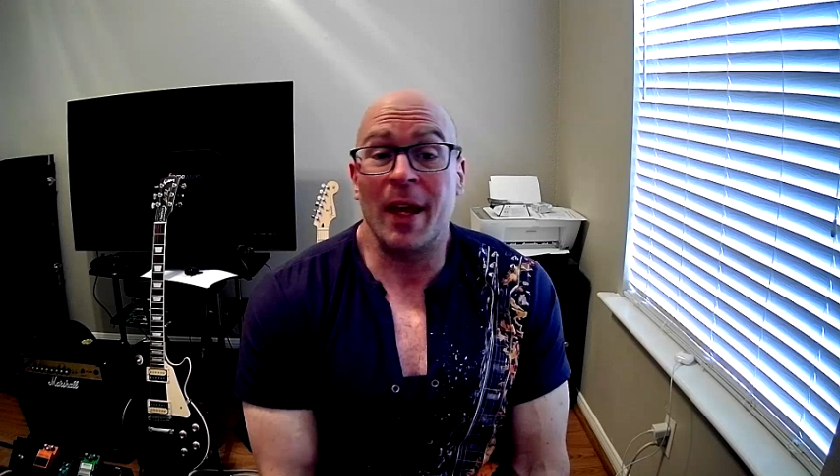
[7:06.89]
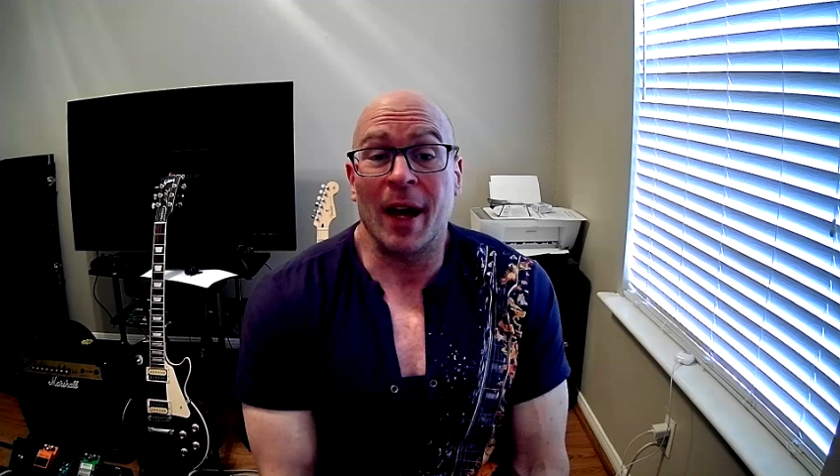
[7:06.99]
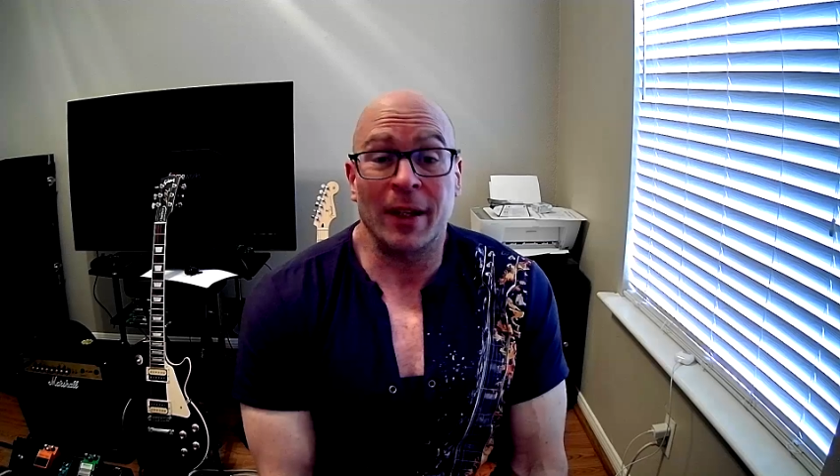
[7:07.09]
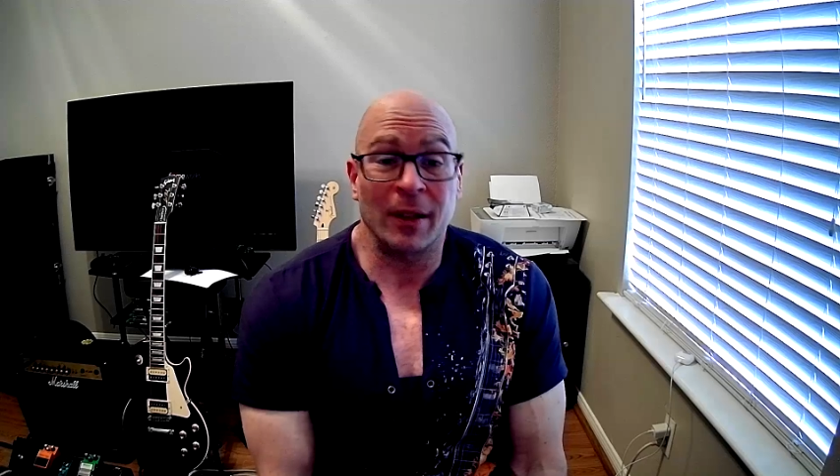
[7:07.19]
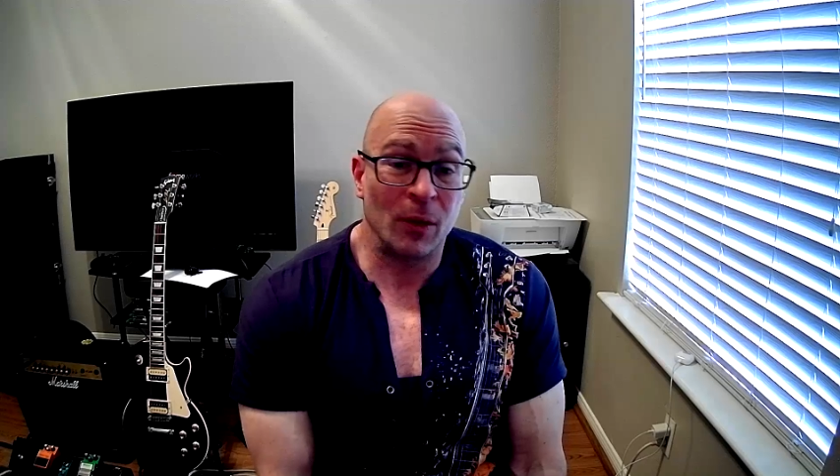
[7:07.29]
I
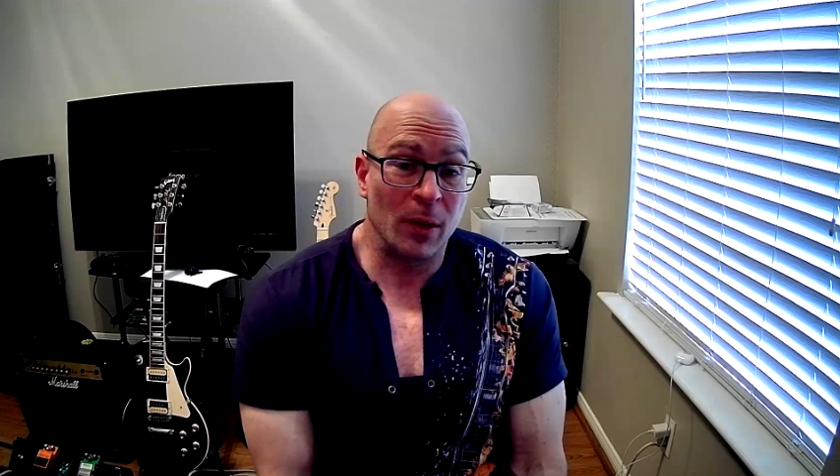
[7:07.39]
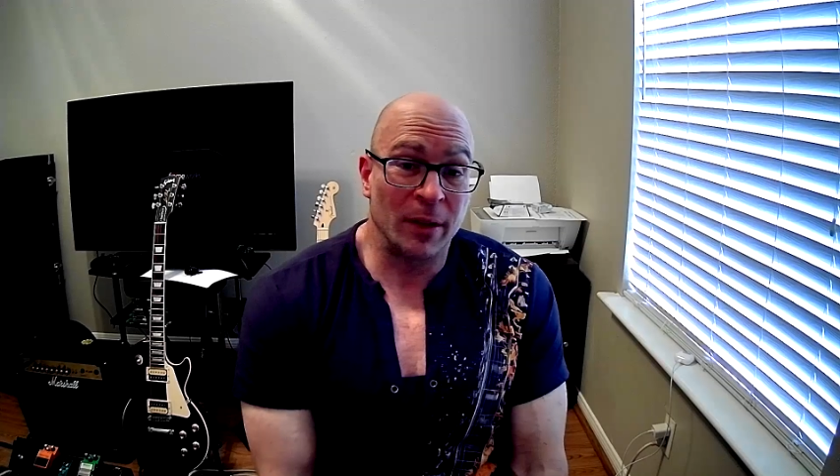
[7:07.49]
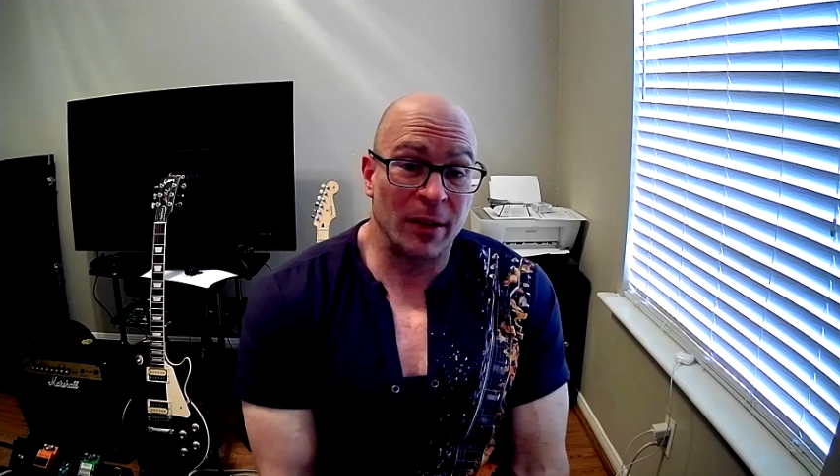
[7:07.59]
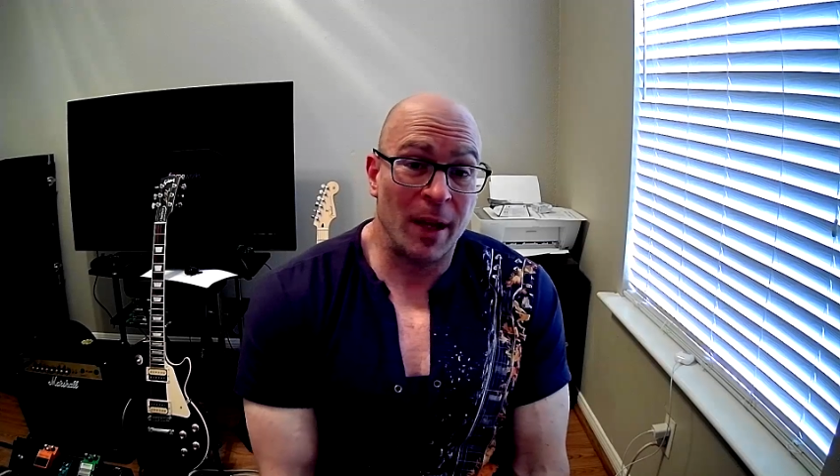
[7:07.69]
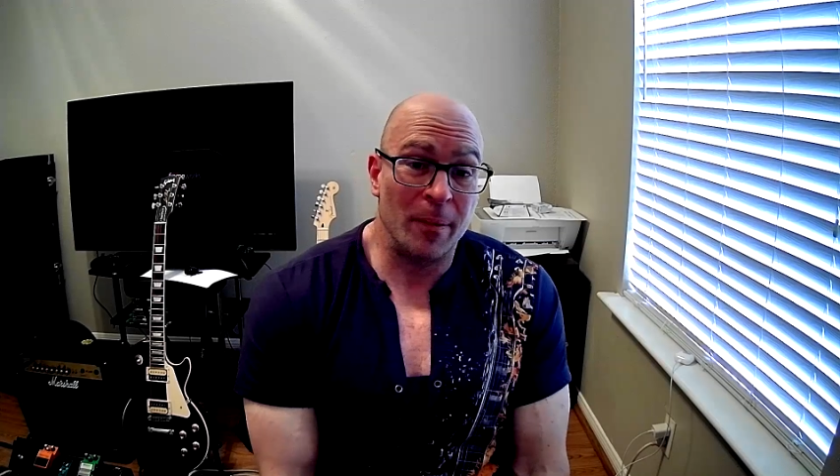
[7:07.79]
can do the
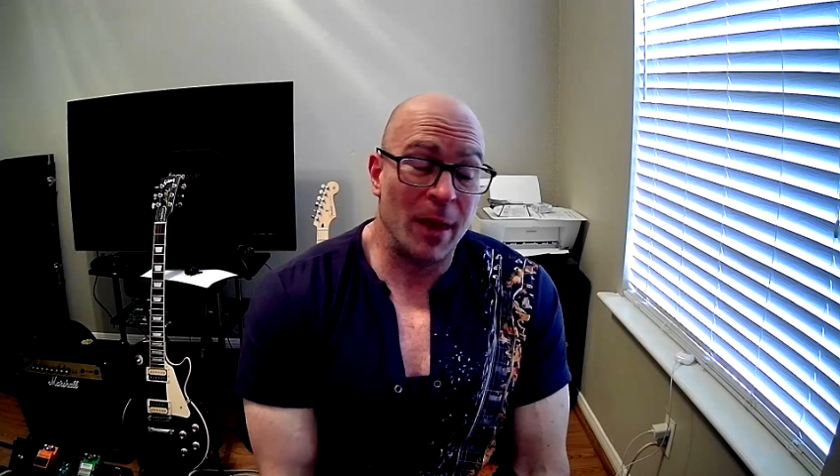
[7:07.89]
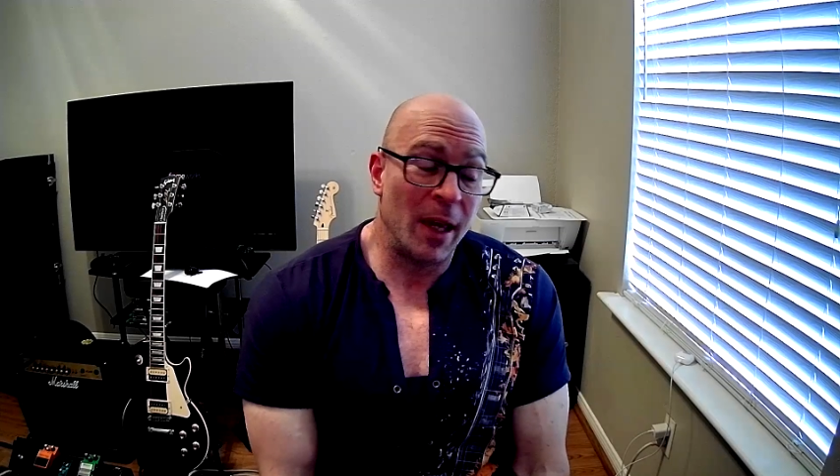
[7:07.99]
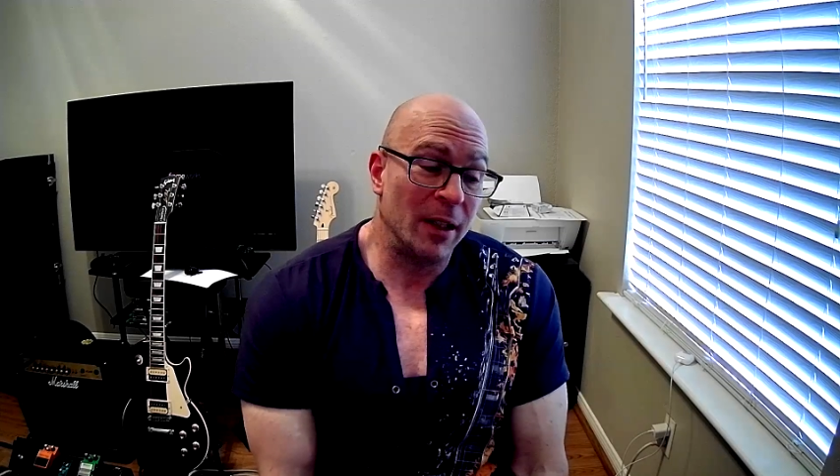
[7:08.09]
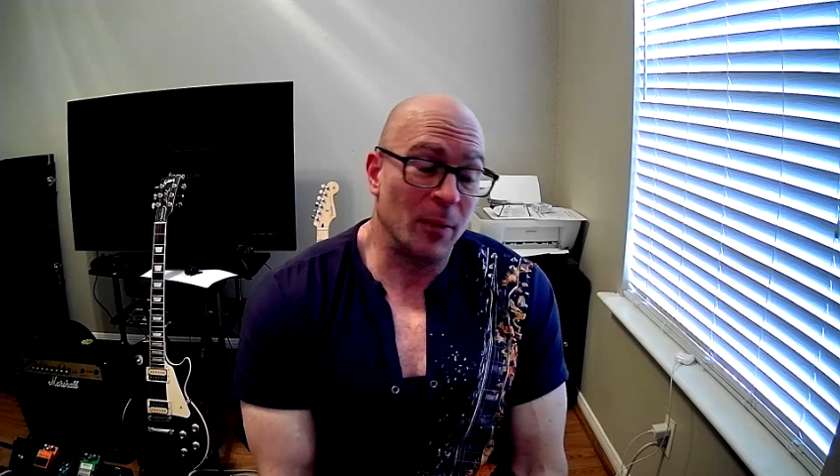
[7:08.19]
same thing and